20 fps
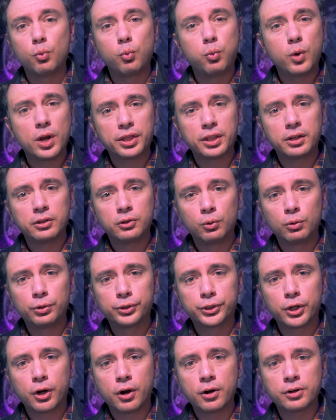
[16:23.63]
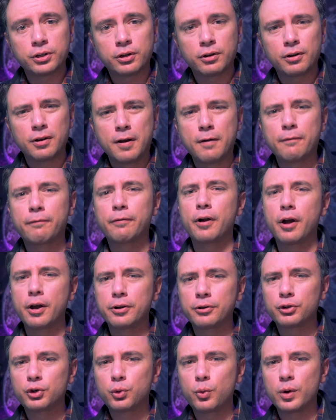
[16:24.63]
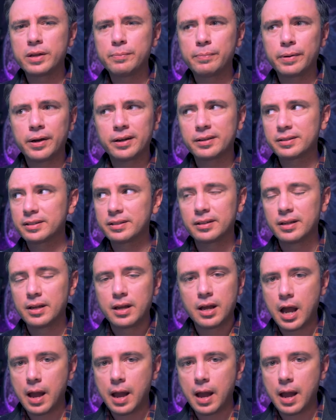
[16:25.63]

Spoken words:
with a dual charger for under 20 bucks.